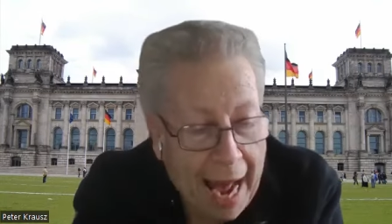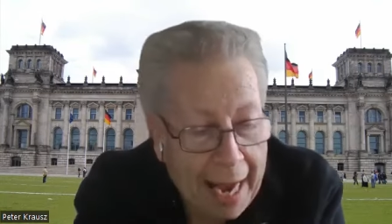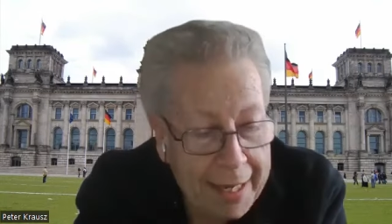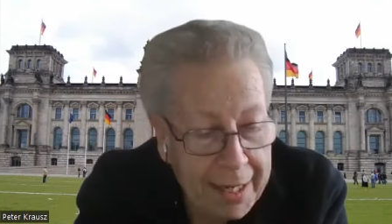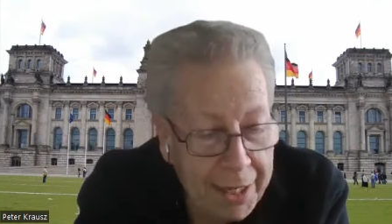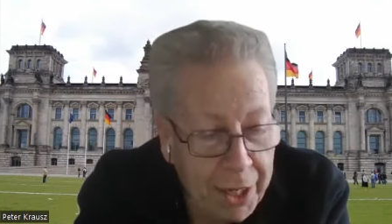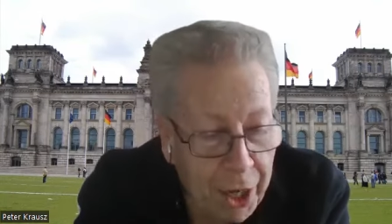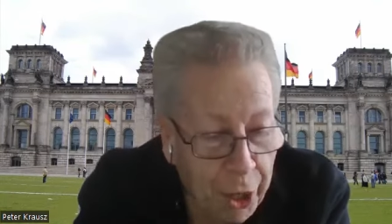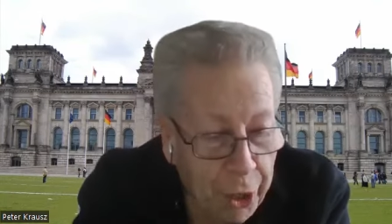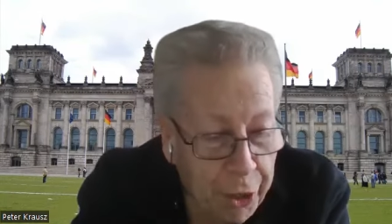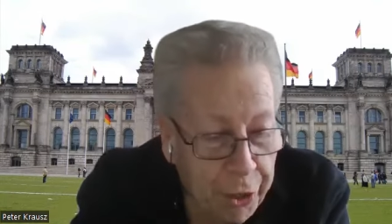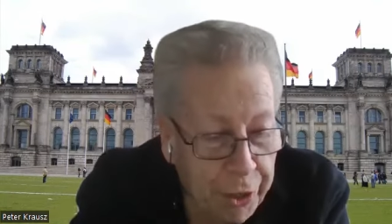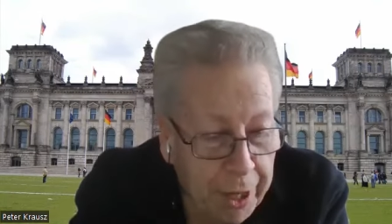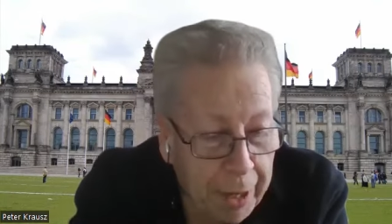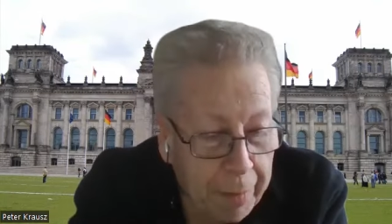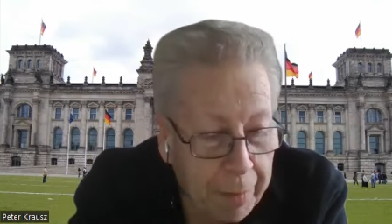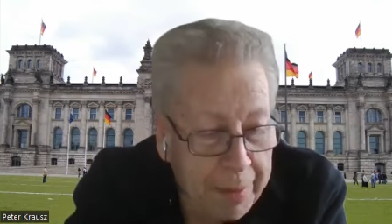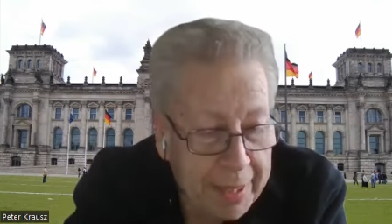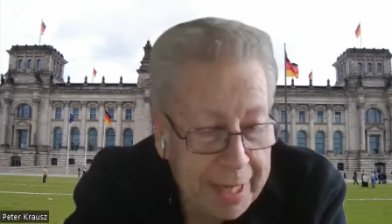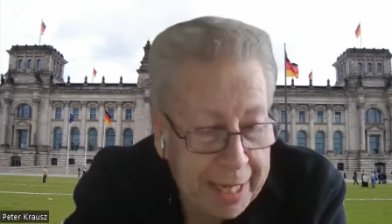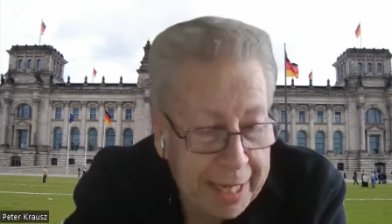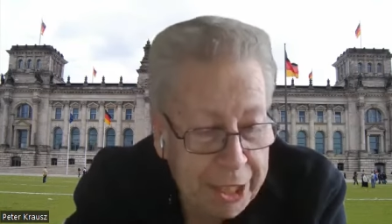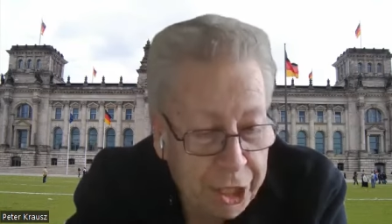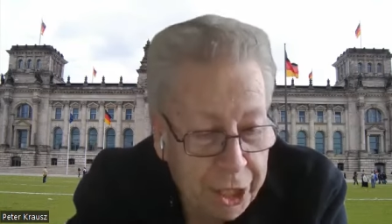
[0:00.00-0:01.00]
Unknown
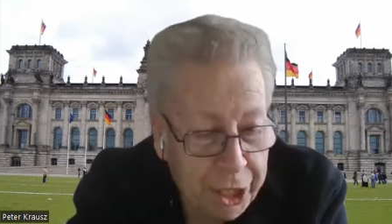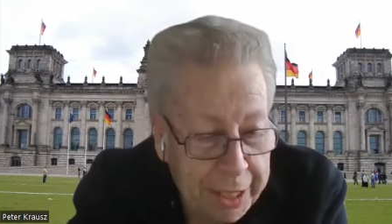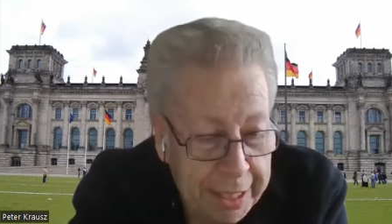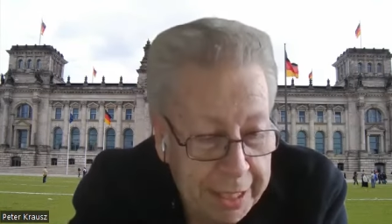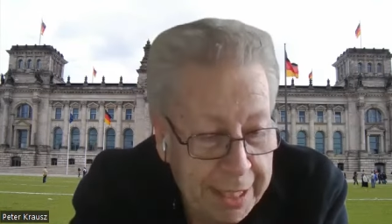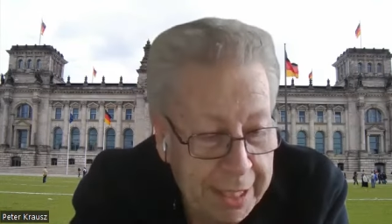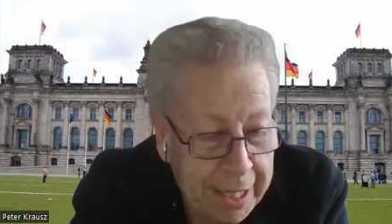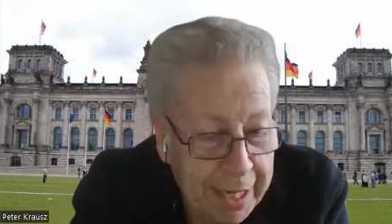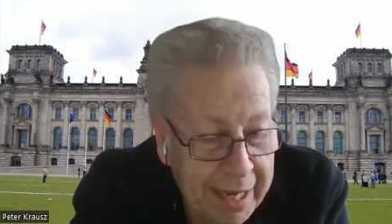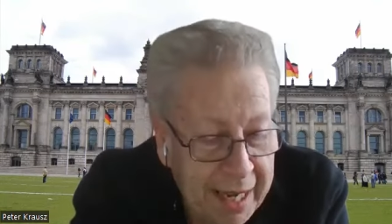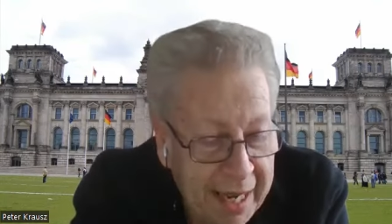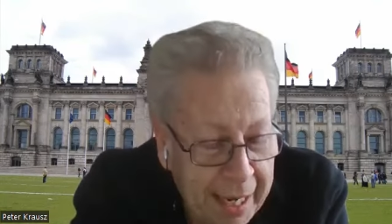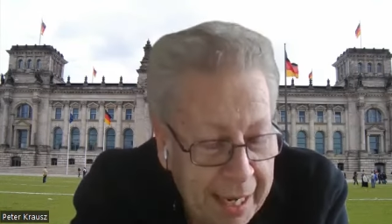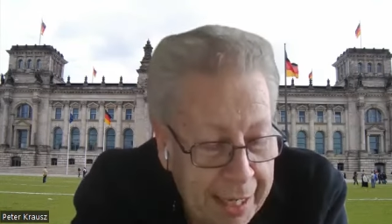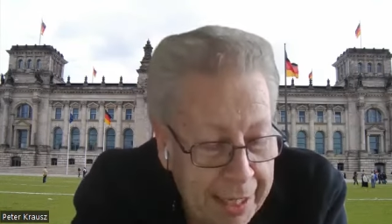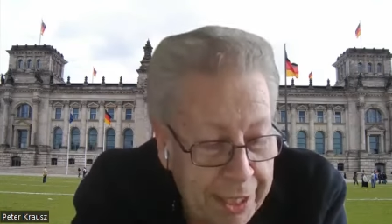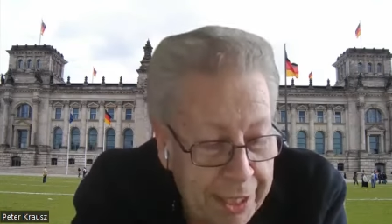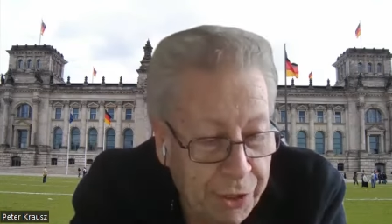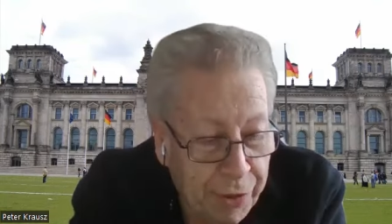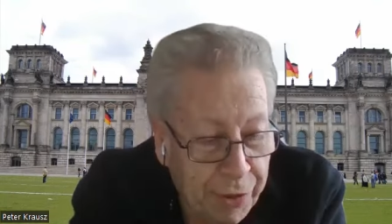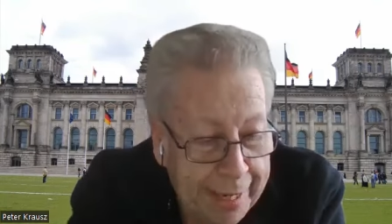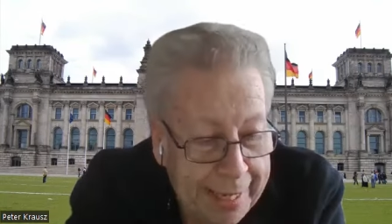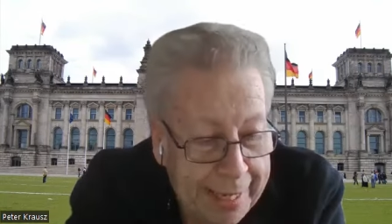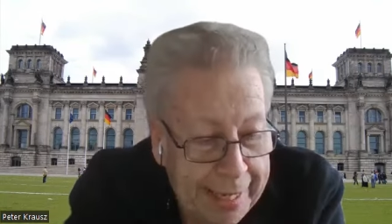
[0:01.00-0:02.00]
Pleasures
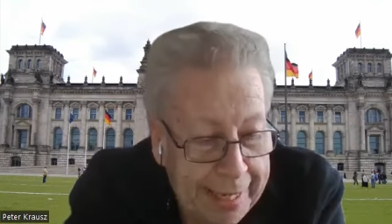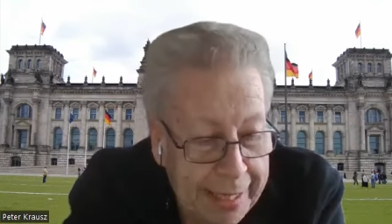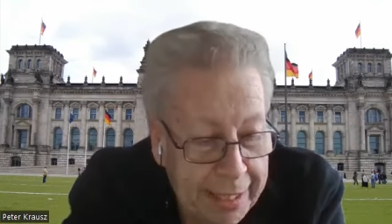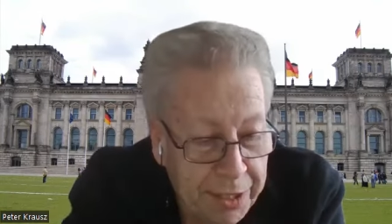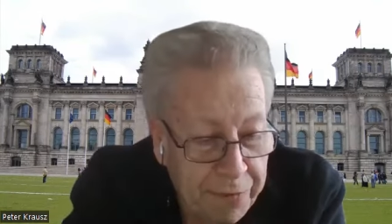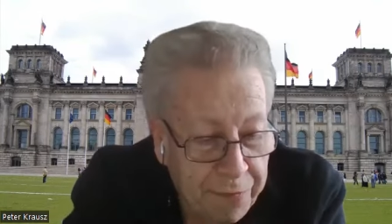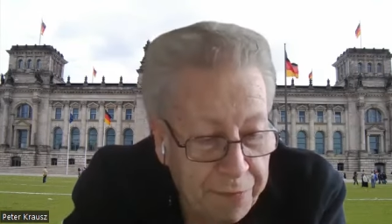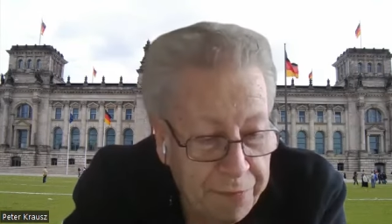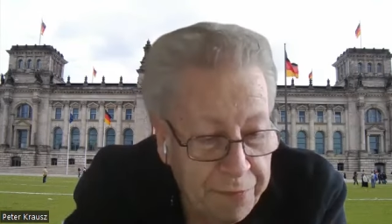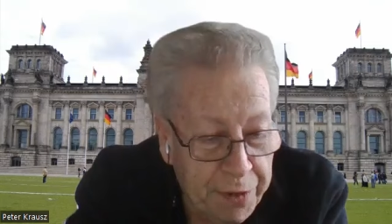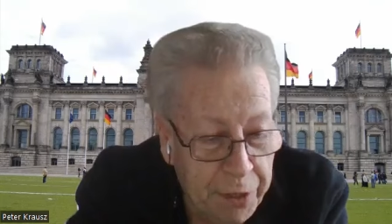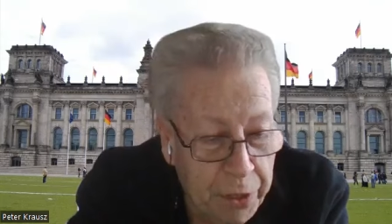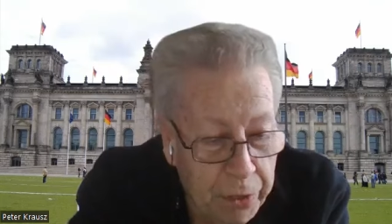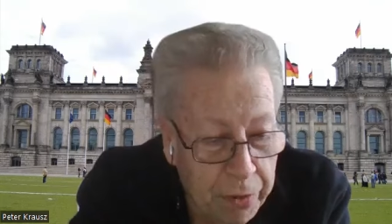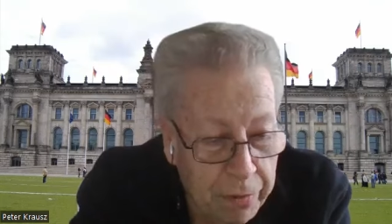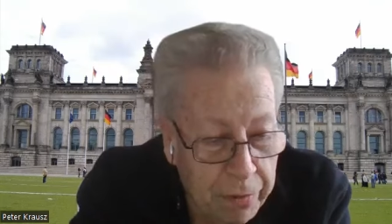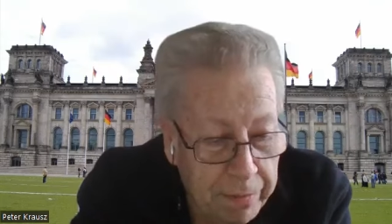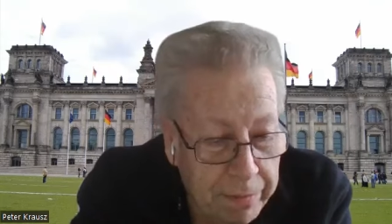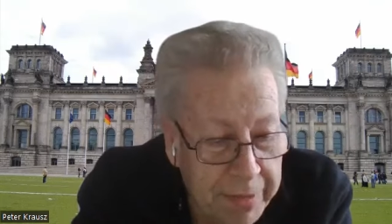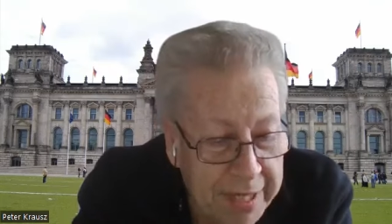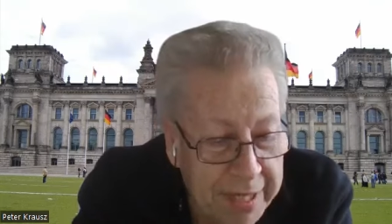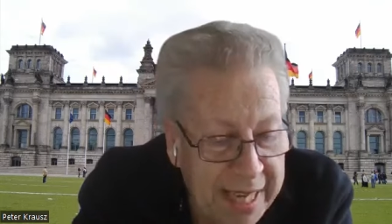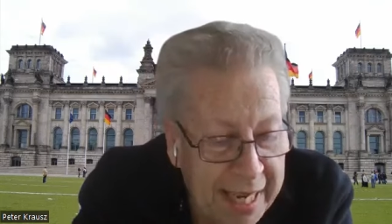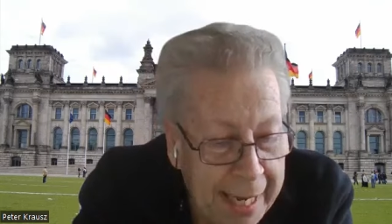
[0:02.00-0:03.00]
screenings of
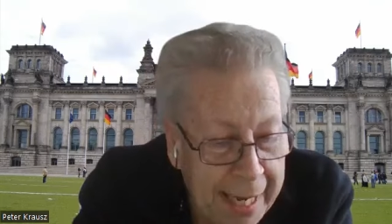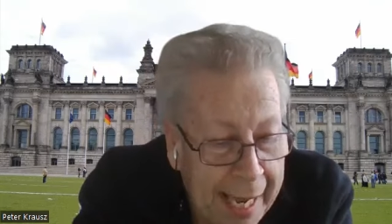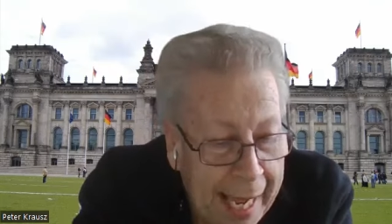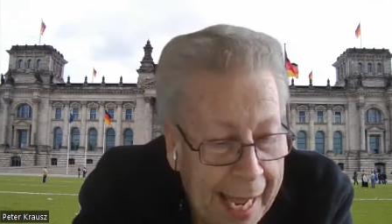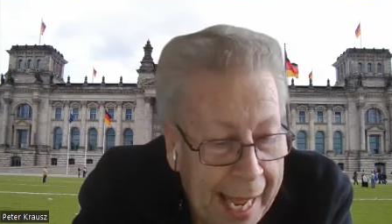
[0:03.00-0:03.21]
films